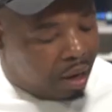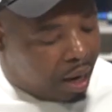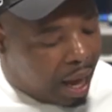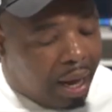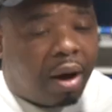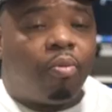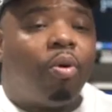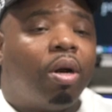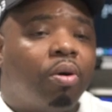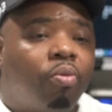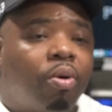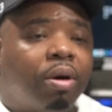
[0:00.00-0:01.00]
Like, I'm one
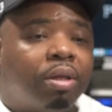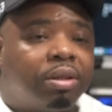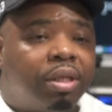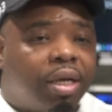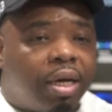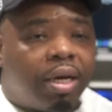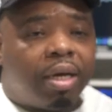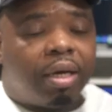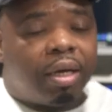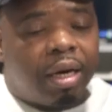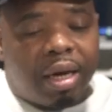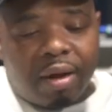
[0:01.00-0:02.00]
of the ones still
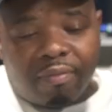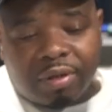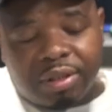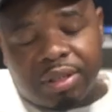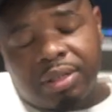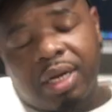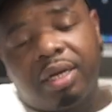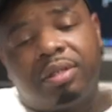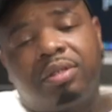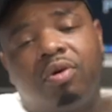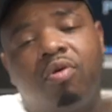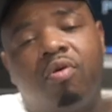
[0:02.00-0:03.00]
here to live and tell a
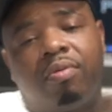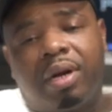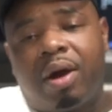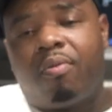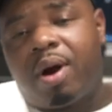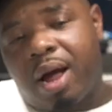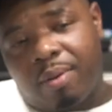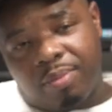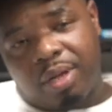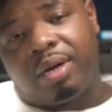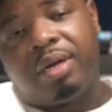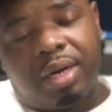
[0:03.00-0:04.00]
story, and that's why I'm
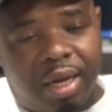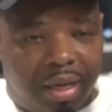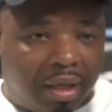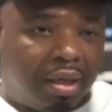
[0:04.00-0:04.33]
here today.